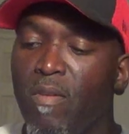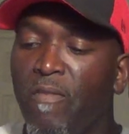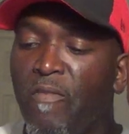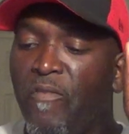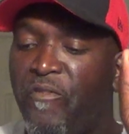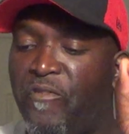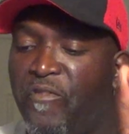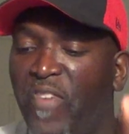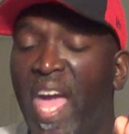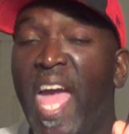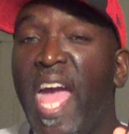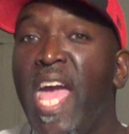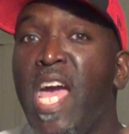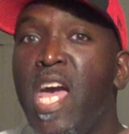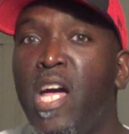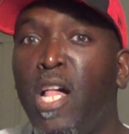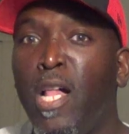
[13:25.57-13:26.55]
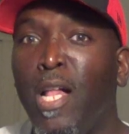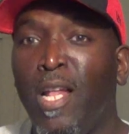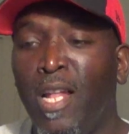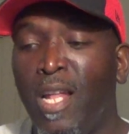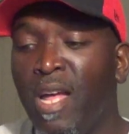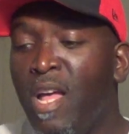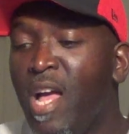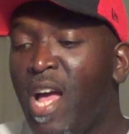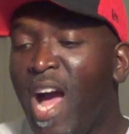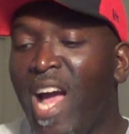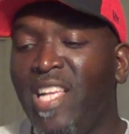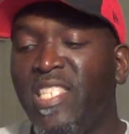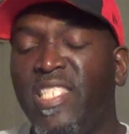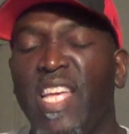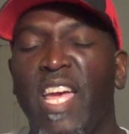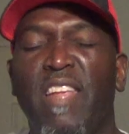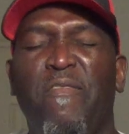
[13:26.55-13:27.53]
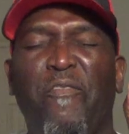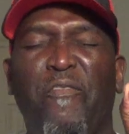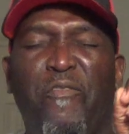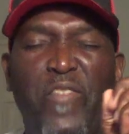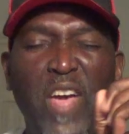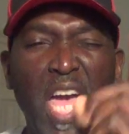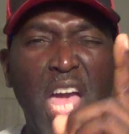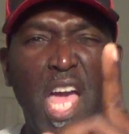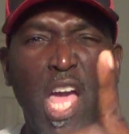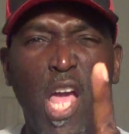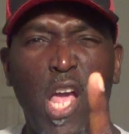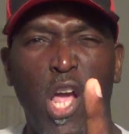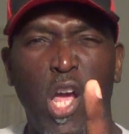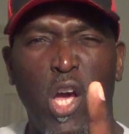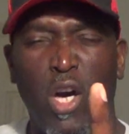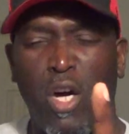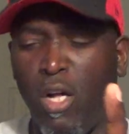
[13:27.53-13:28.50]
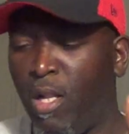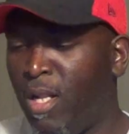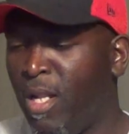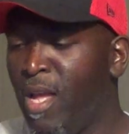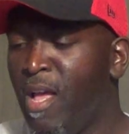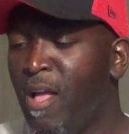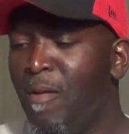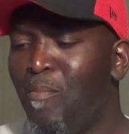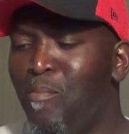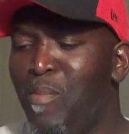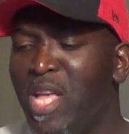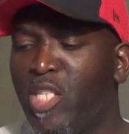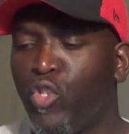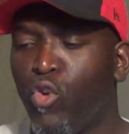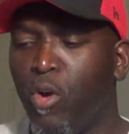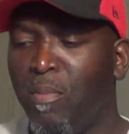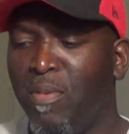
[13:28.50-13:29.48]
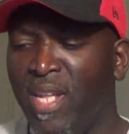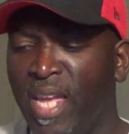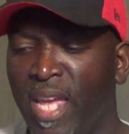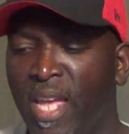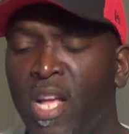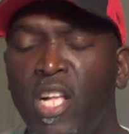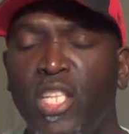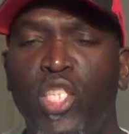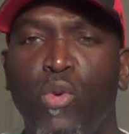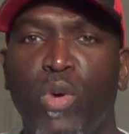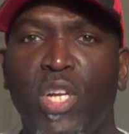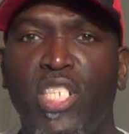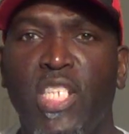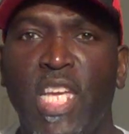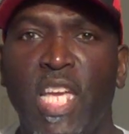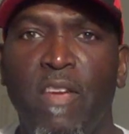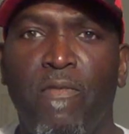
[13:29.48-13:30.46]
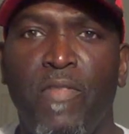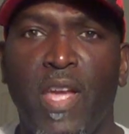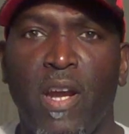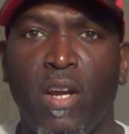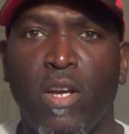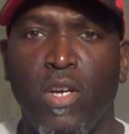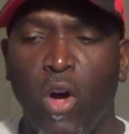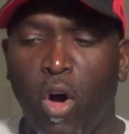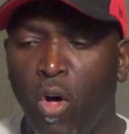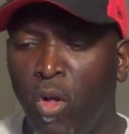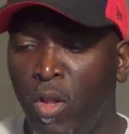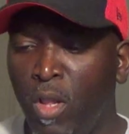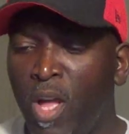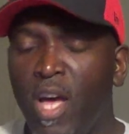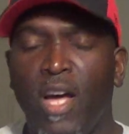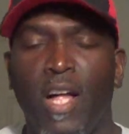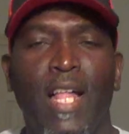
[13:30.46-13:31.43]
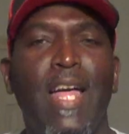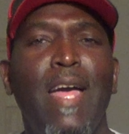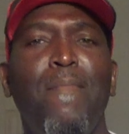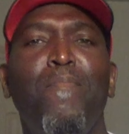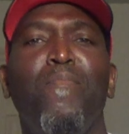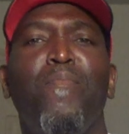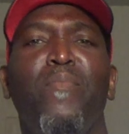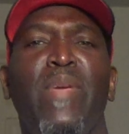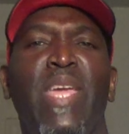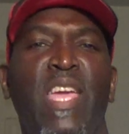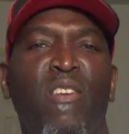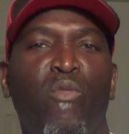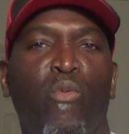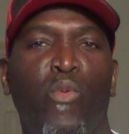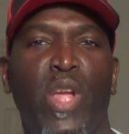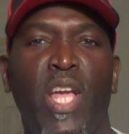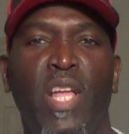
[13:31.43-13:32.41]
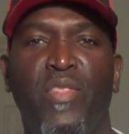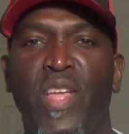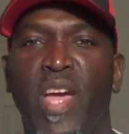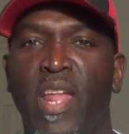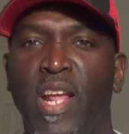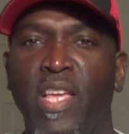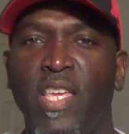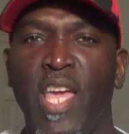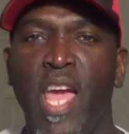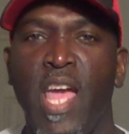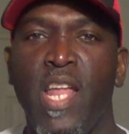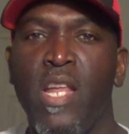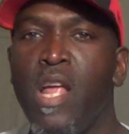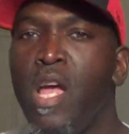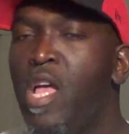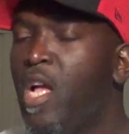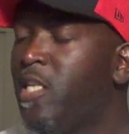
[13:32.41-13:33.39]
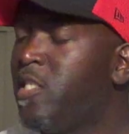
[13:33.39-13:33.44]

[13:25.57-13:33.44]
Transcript: fail, I said fail, miserably to achieve their goal. Let me read that again.